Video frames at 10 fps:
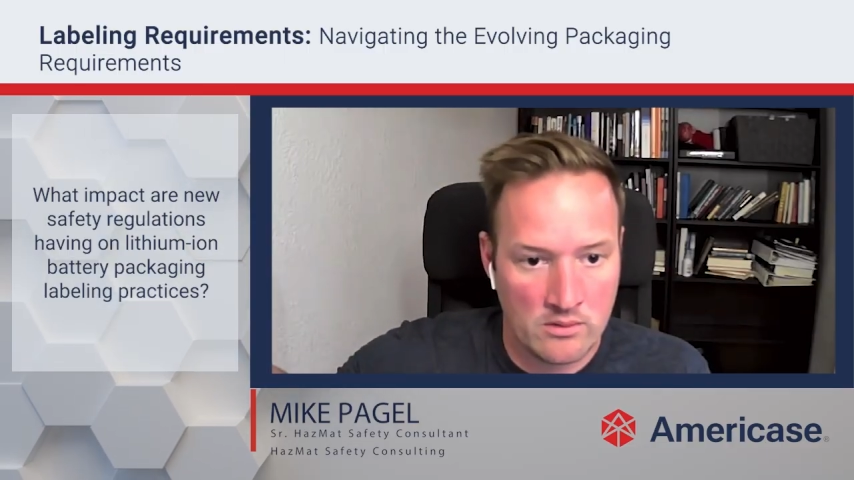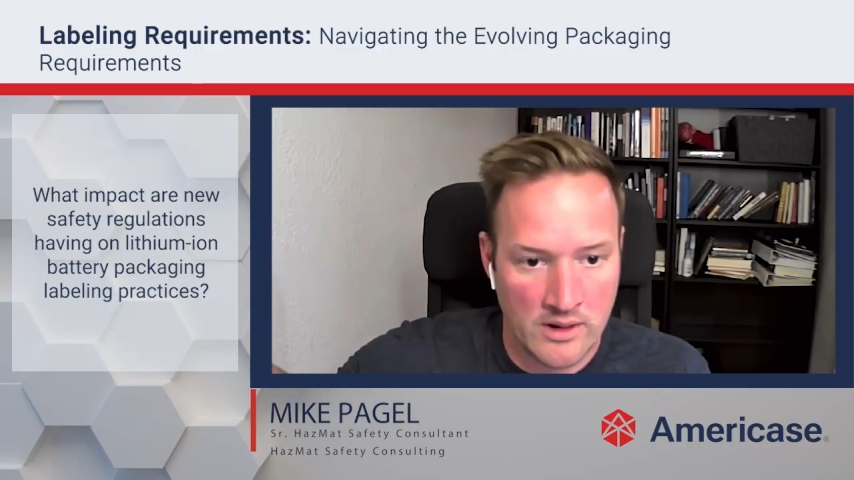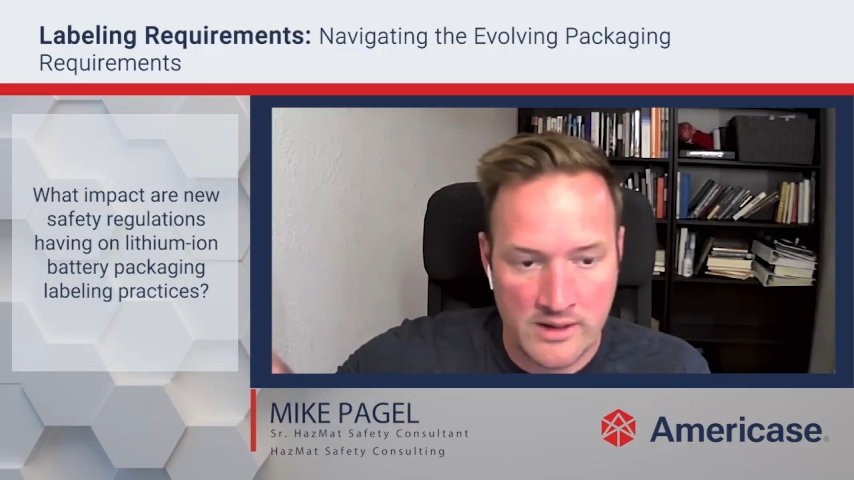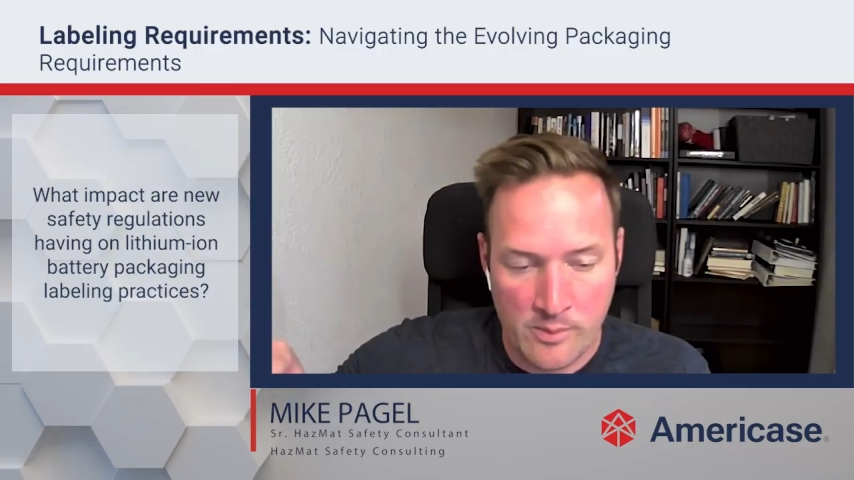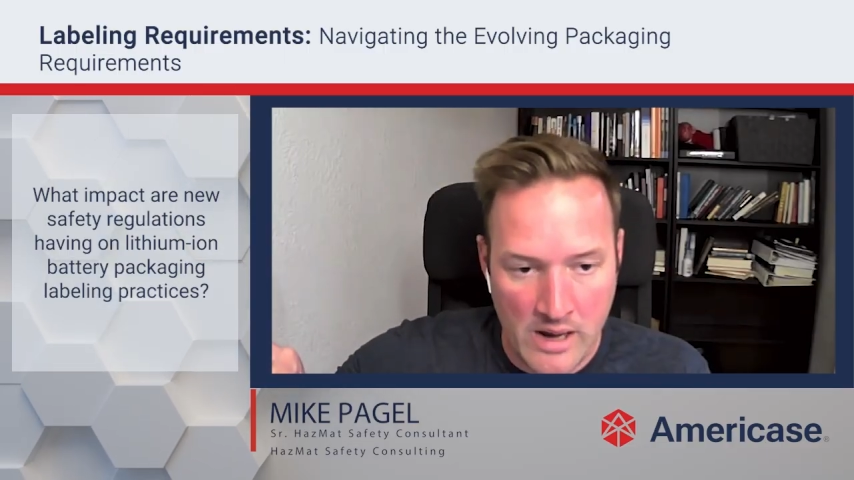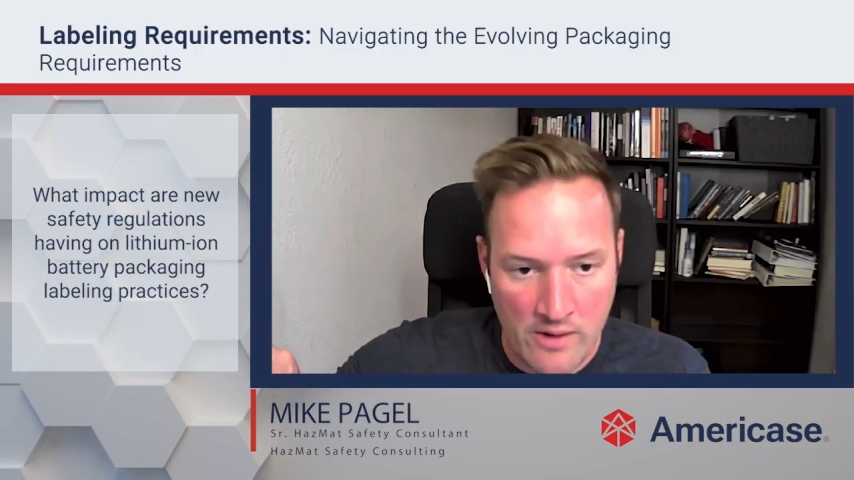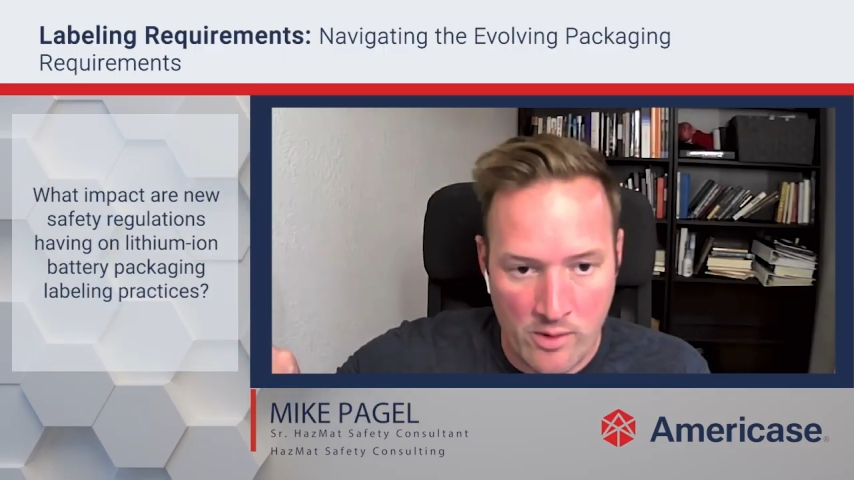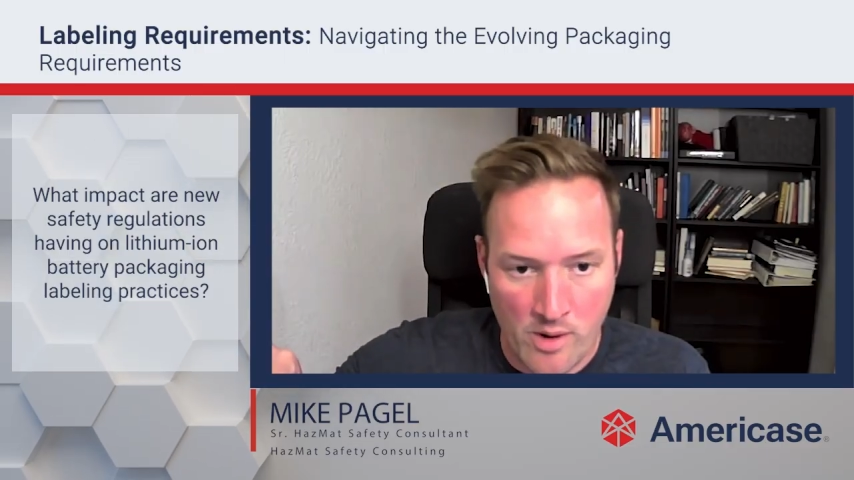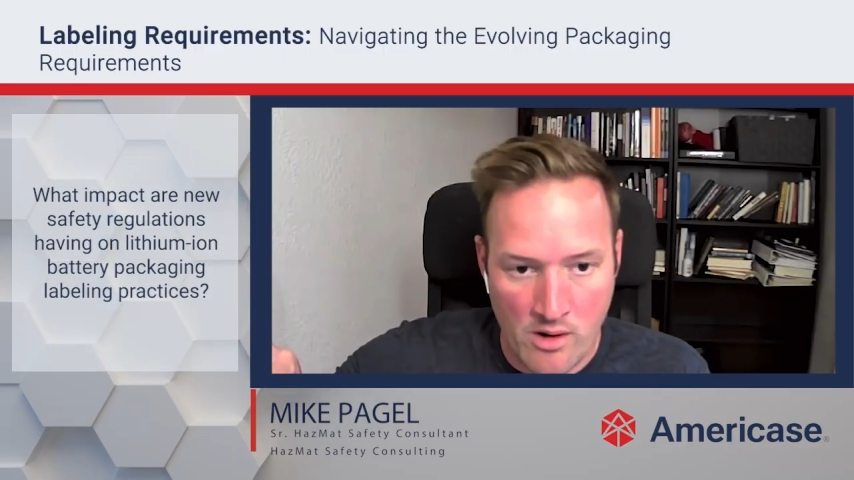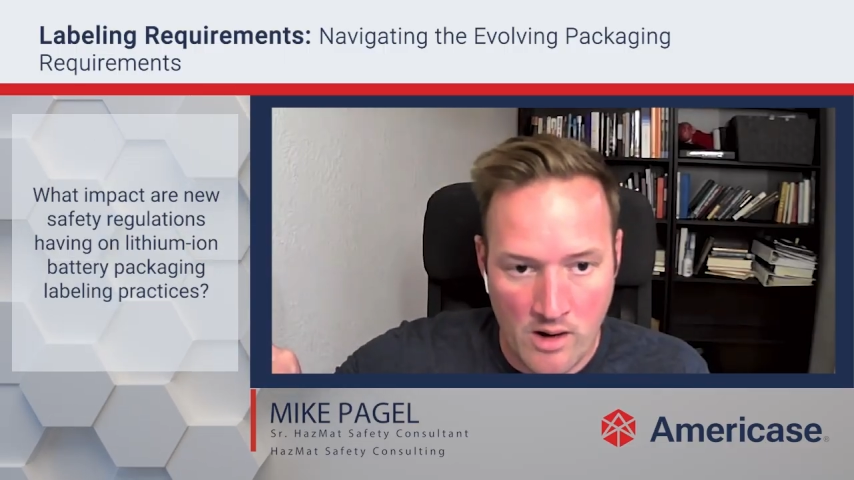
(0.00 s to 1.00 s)
lithium
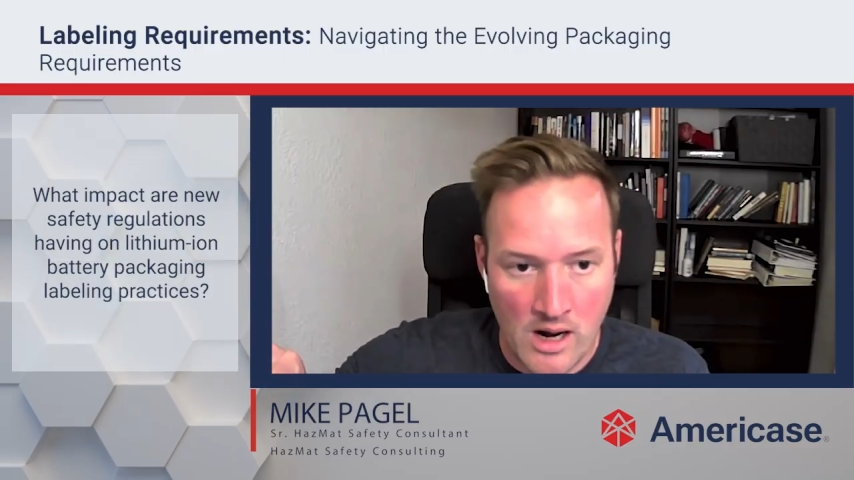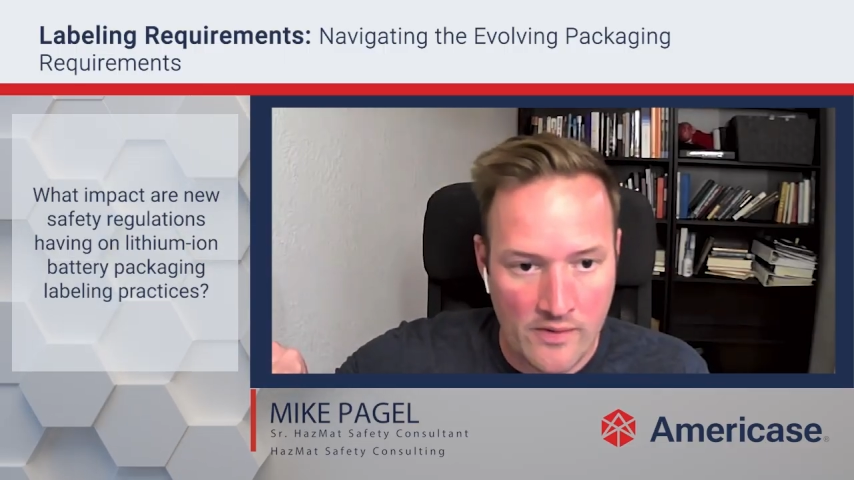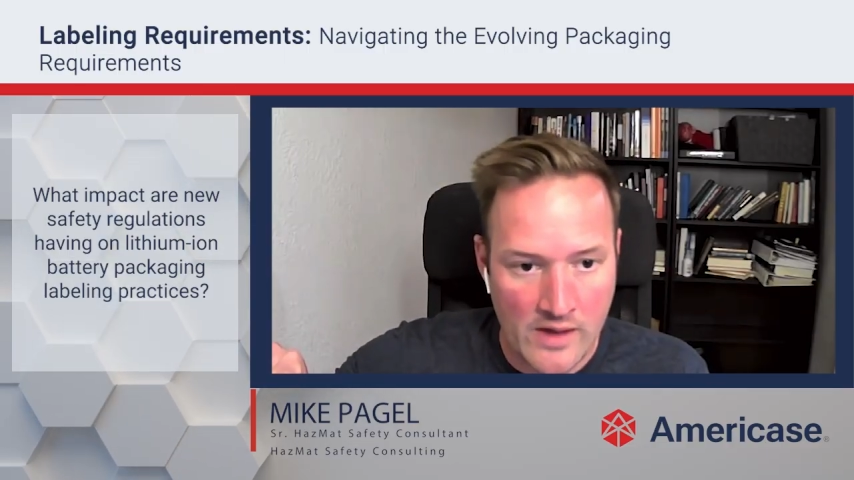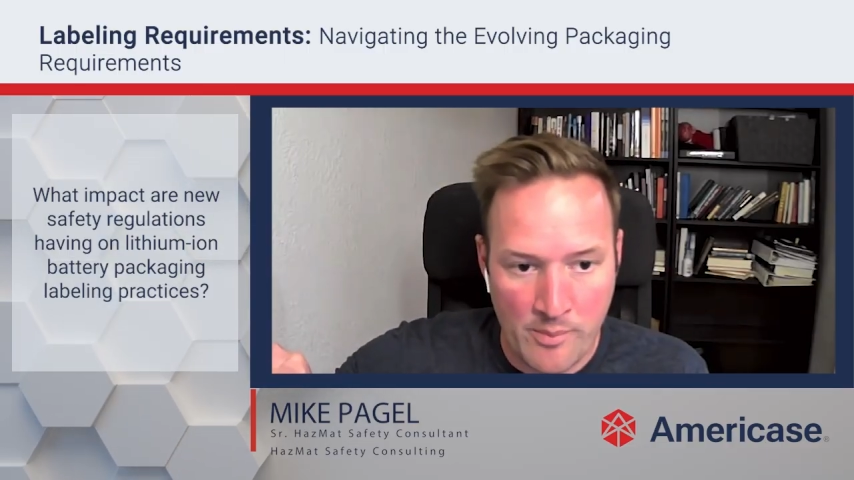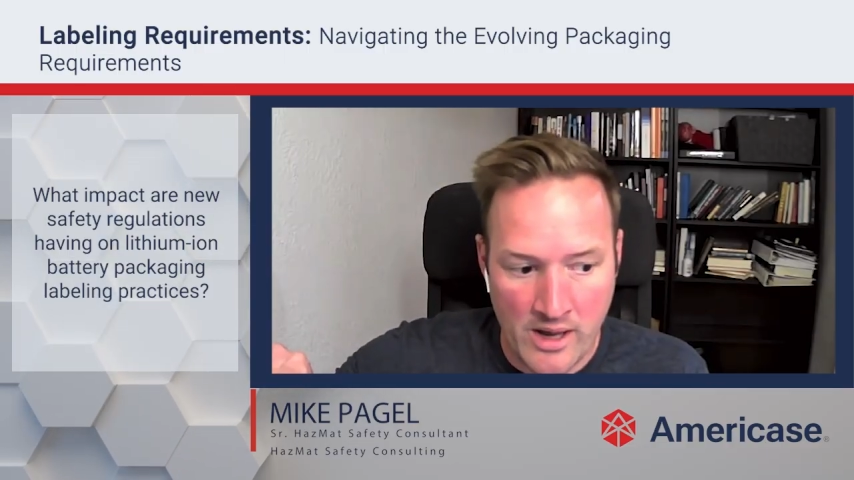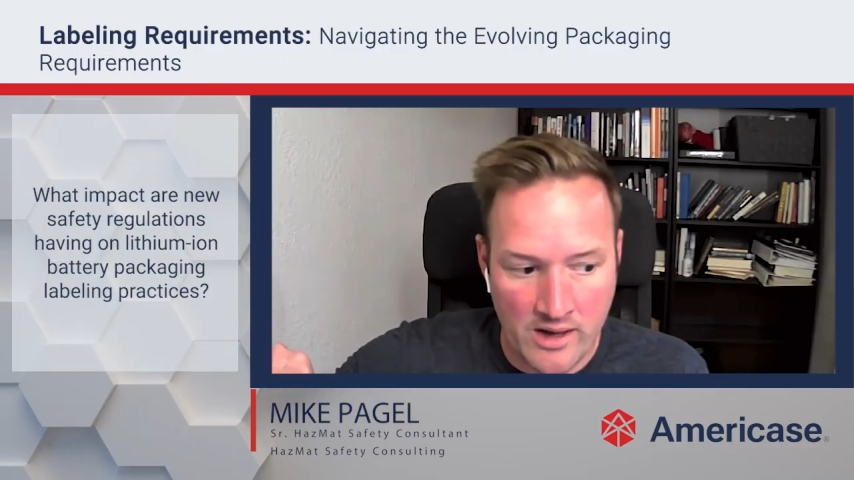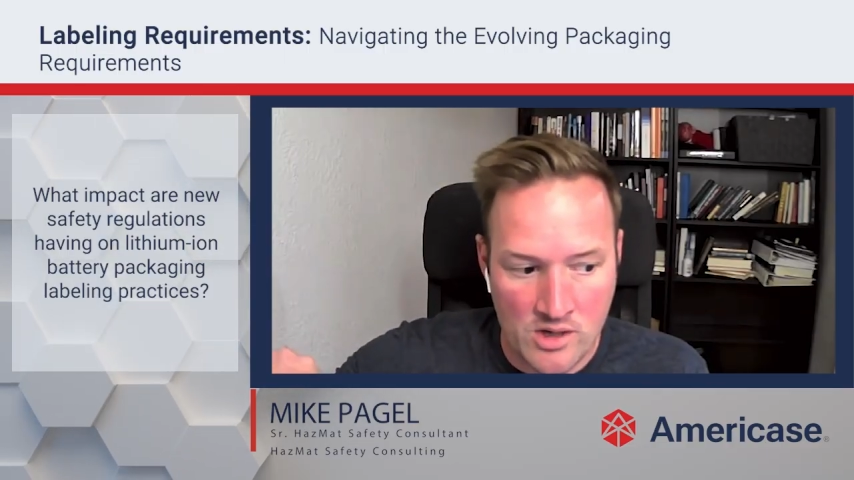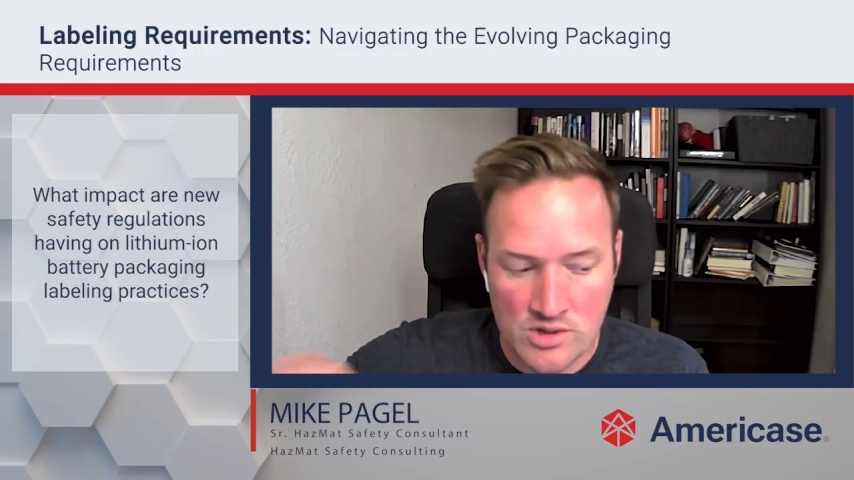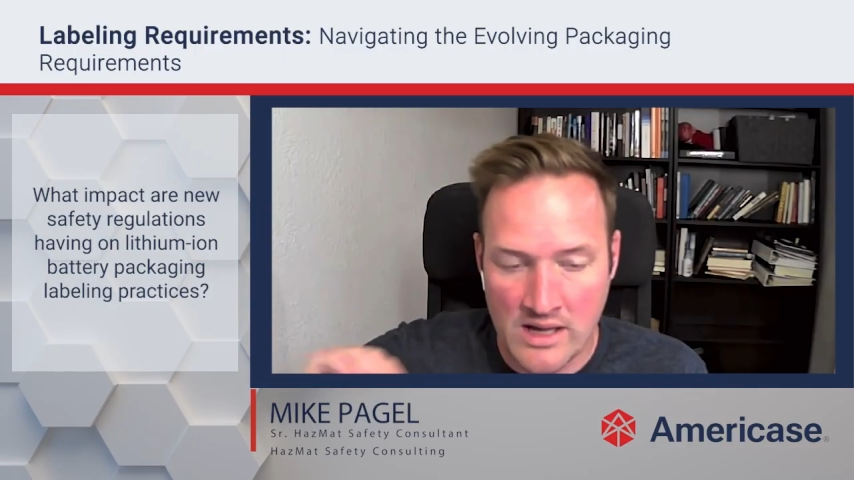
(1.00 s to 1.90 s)
battery mark on that package.